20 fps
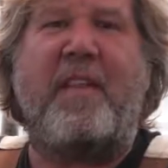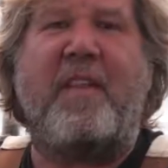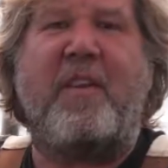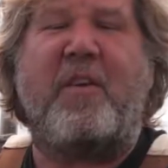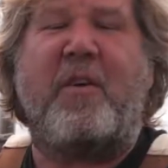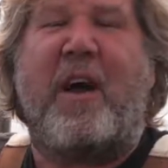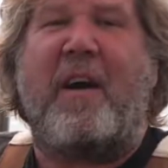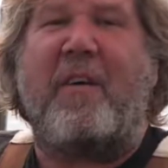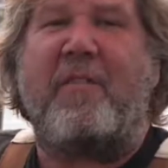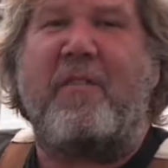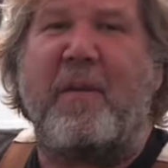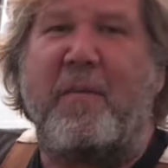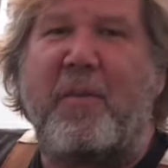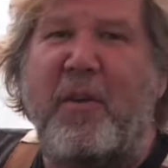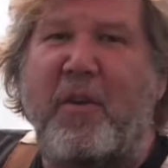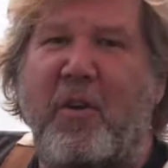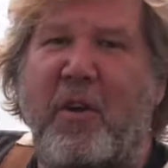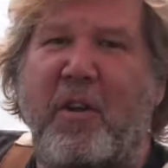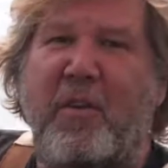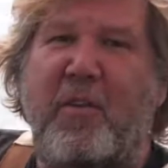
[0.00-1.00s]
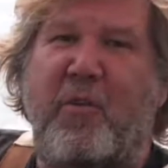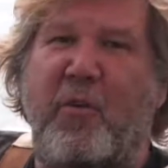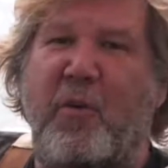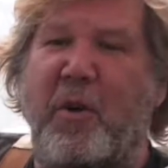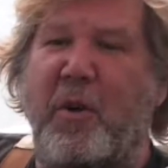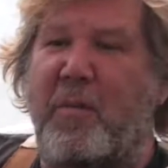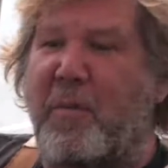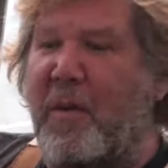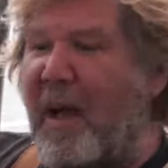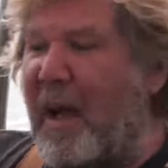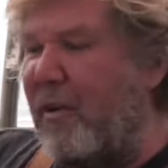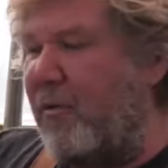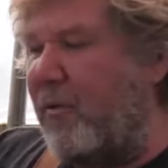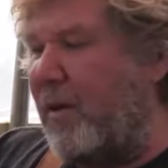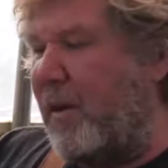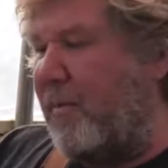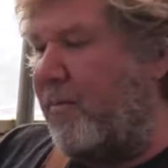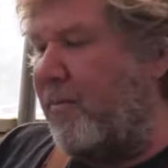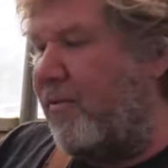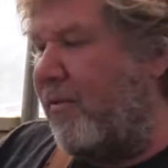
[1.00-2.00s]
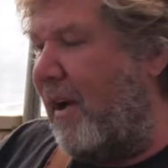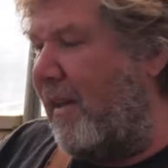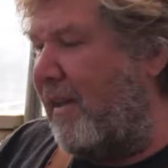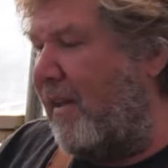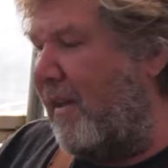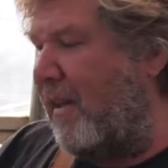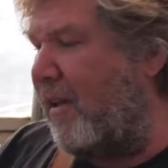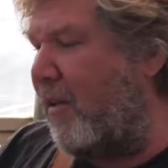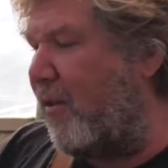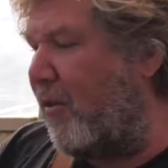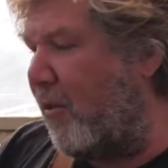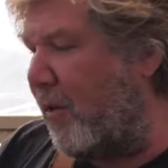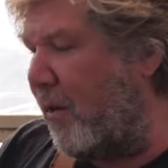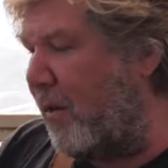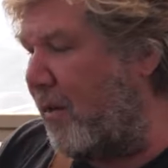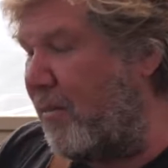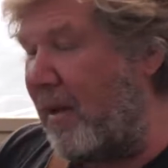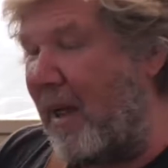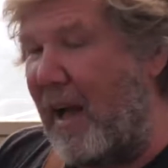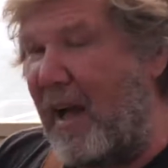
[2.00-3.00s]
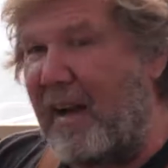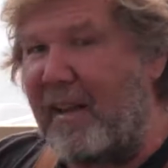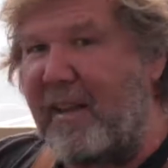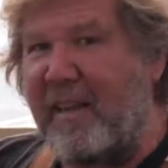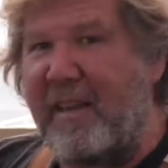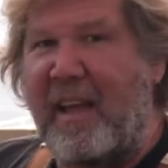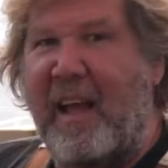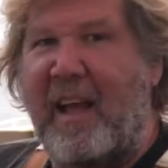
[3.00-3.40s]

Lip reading: you have something called soil blocks, where you're pressing soil blocks.